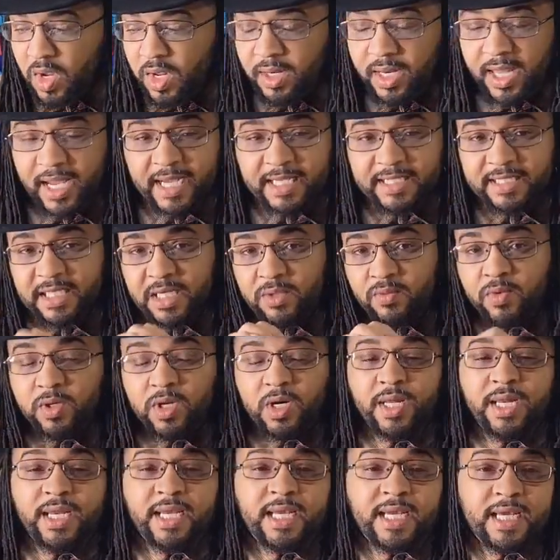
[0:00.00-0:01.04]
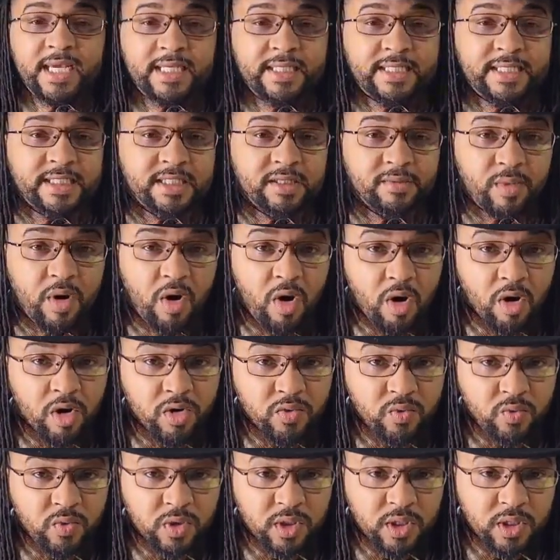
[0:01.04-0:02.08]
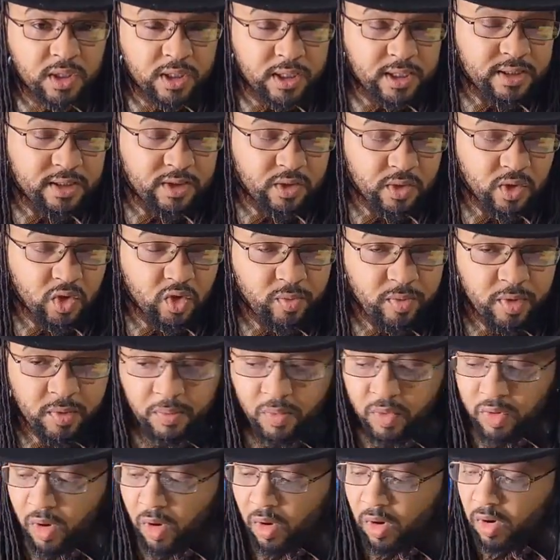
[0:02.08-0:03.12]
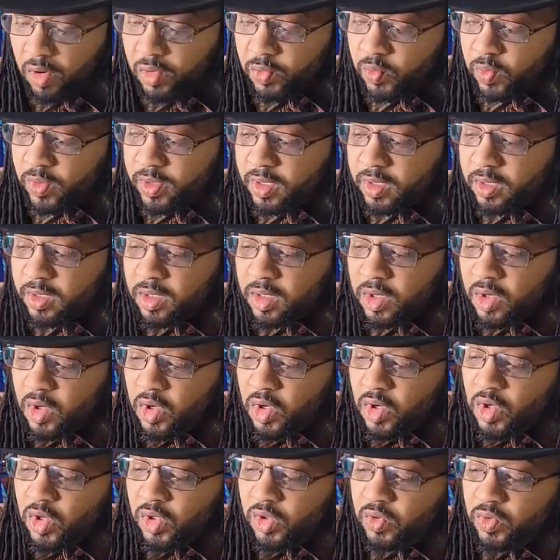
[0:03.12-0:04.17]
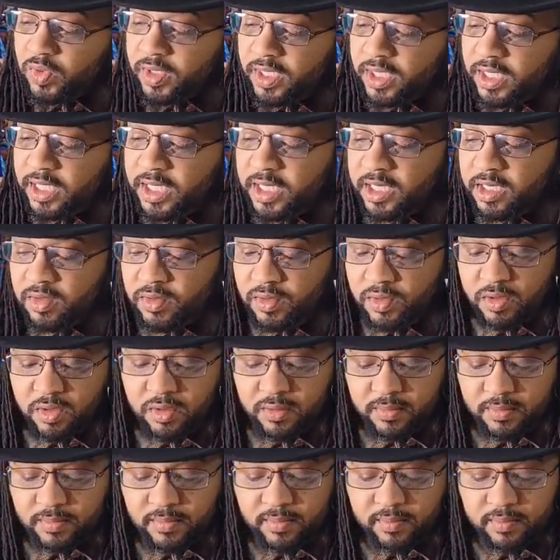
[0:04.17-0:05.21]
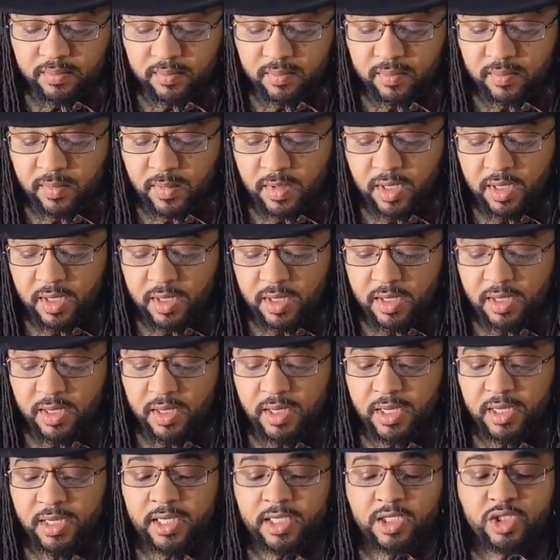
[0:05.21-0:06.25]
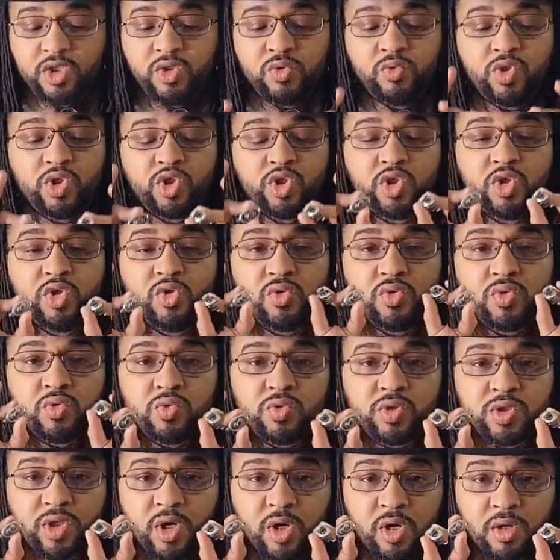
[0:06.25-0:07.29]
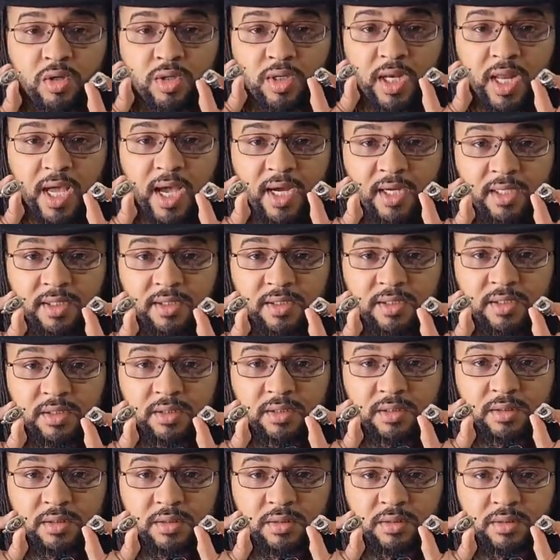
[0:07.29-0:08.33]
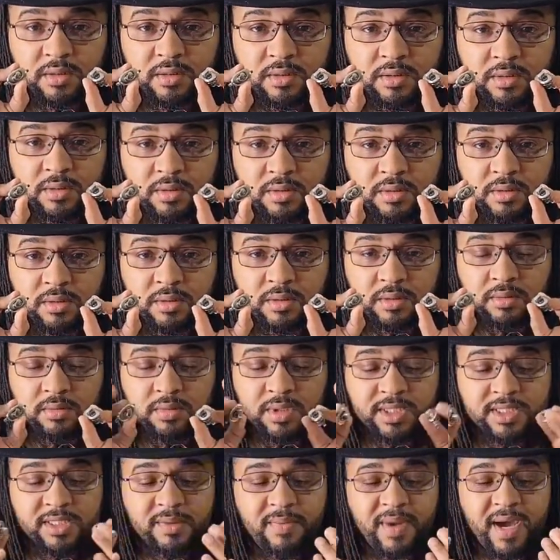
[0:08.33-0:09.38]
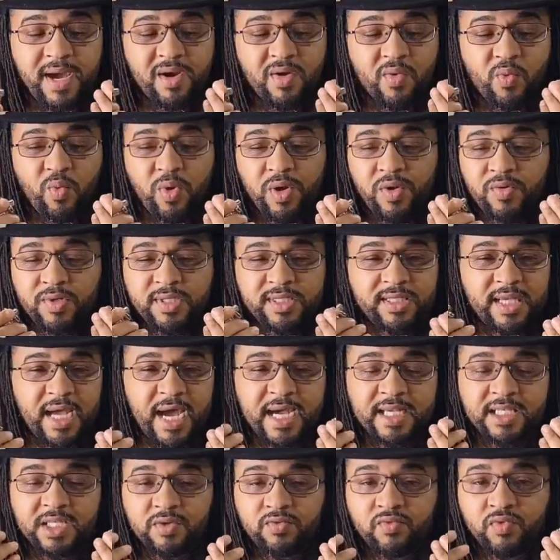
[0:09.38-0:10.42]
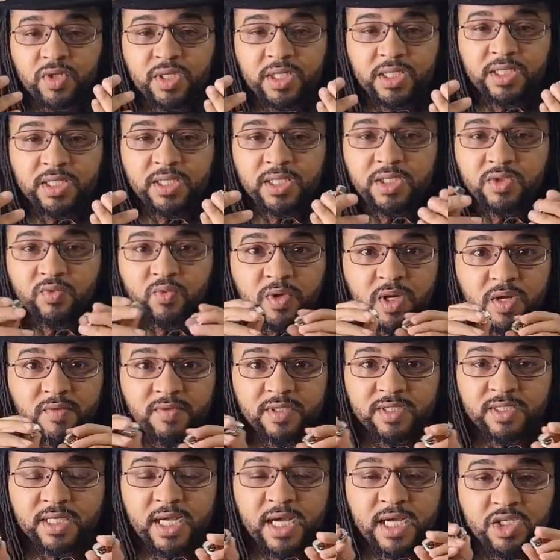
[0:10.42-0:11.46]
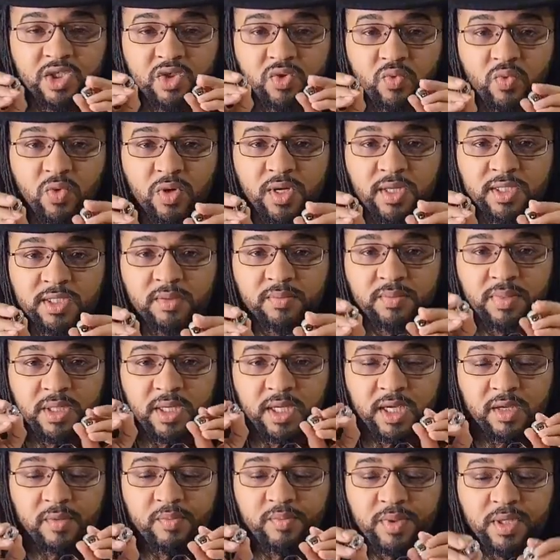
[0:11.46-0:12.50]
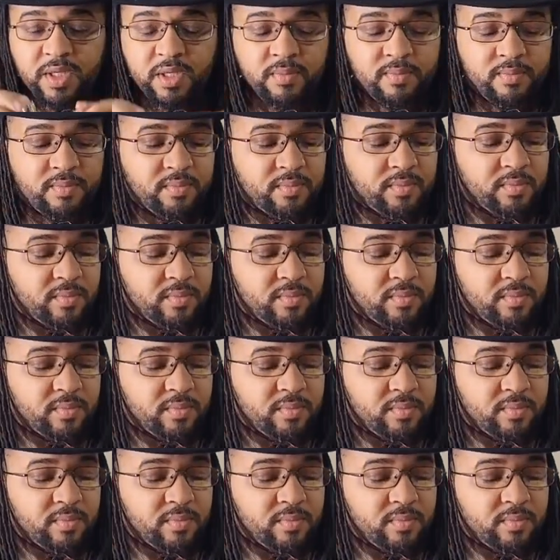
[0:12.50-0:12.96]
Like I said, we're going to get into some hardware, get into a little bit more hardware. You can either get you 2 turn locks. Doesn't matter what size it really is. Whatever size you want it to be, it can be.